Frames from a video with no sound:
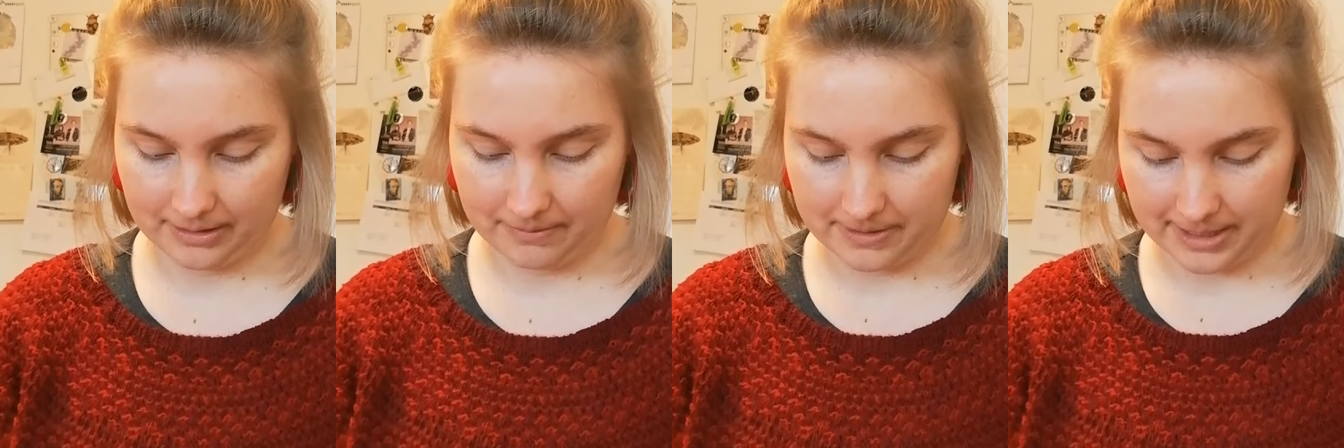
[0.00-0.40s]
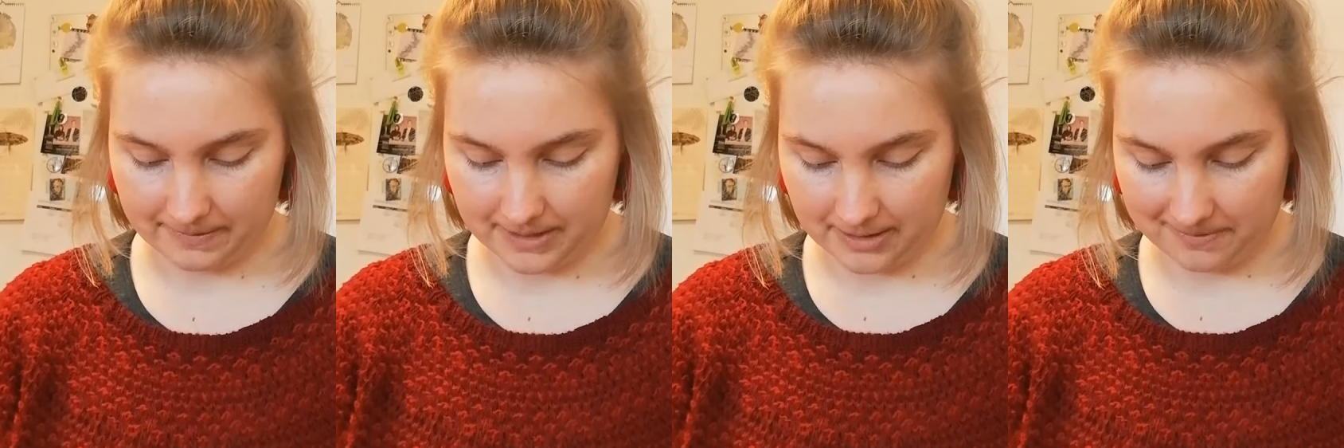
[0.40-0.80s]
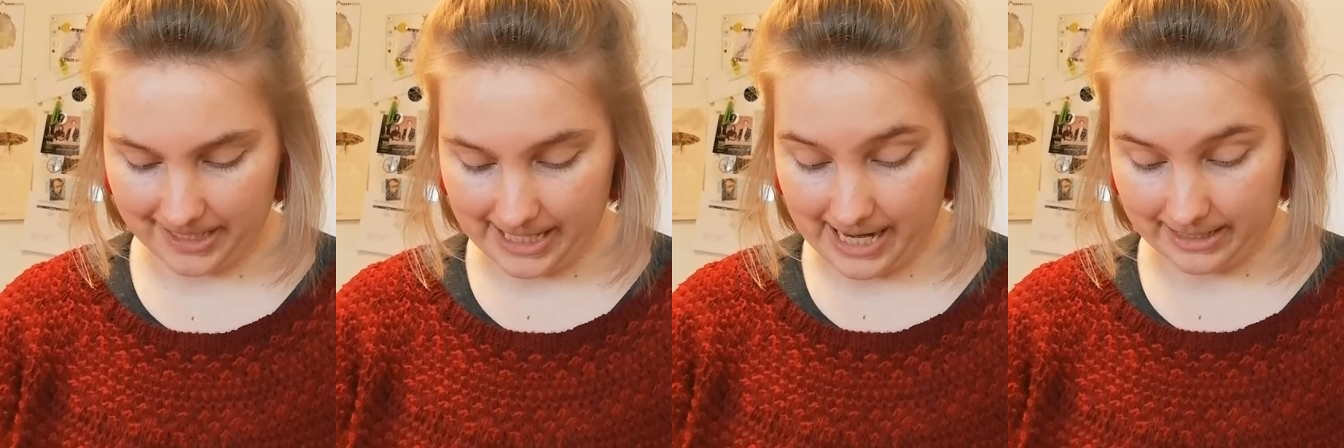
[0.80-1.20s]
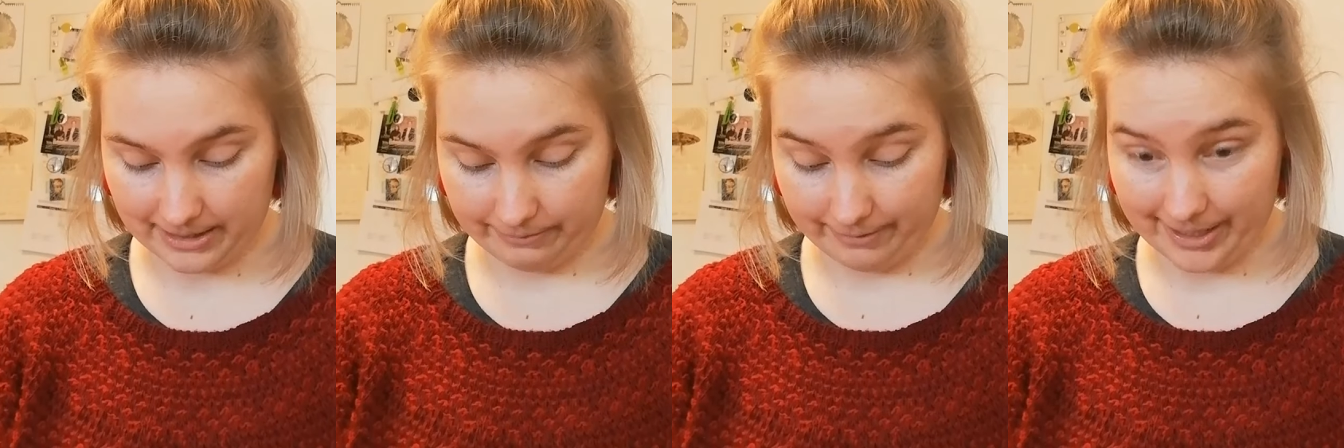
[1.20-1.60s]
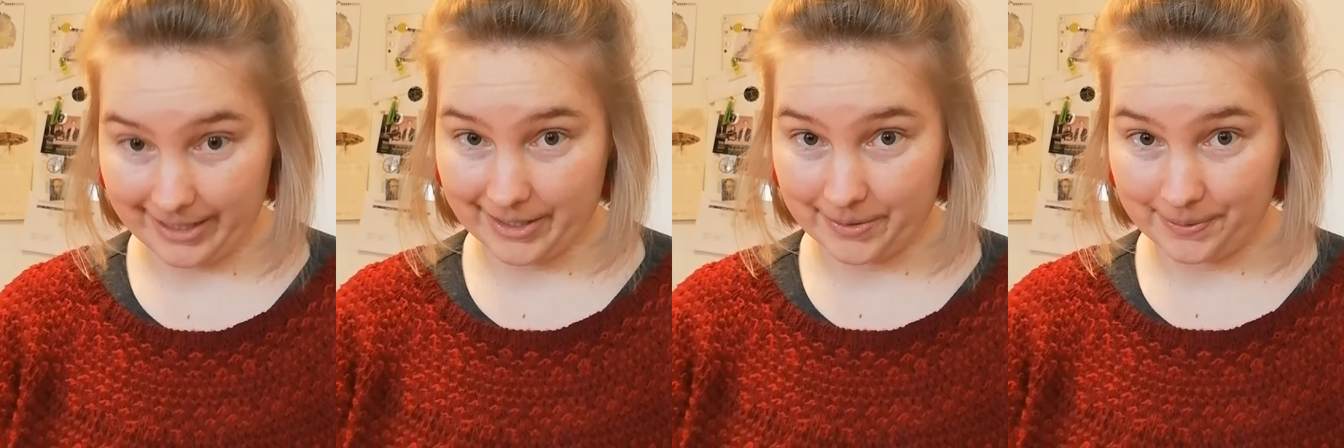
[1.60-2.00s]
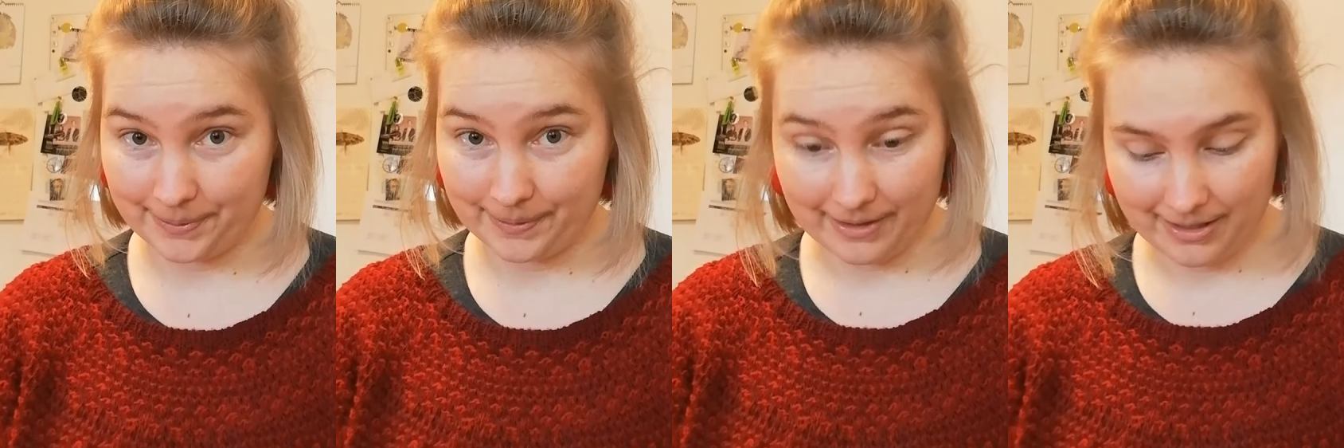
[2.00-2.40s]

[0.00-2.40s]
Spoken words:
was given to me, and it's really cool.